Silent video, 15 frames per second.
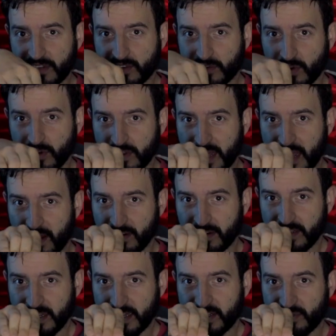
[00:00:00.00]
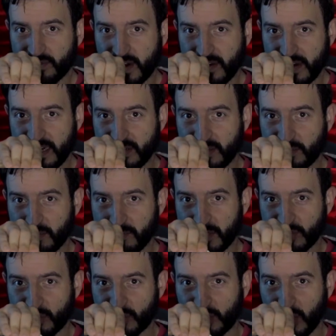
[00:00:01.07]
scroll now, it's very easy for me
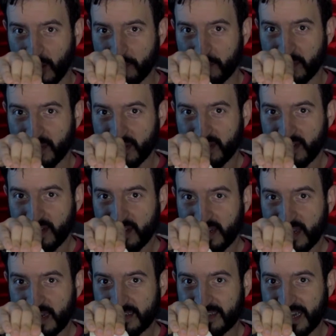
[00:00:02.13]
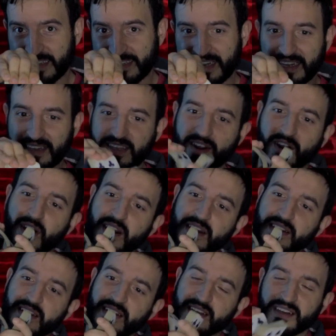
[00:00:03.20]
to stop exactly at the
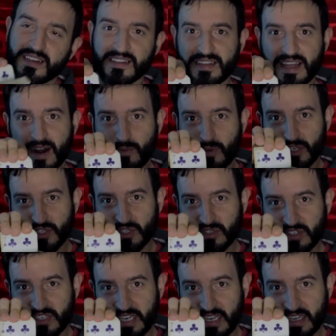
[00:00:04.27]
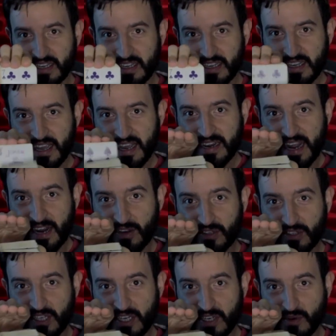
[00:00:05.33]
card that I want you to see and then
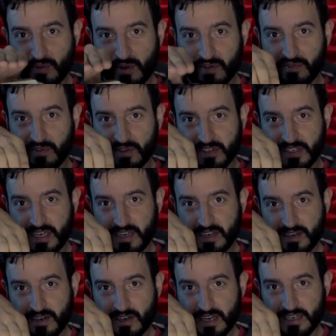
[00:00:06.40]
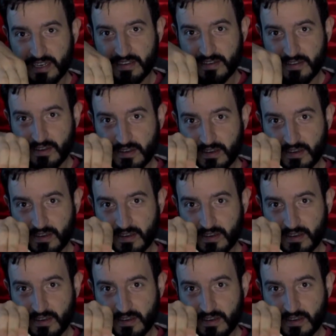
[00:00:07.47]
continue riffle. See? Look at this.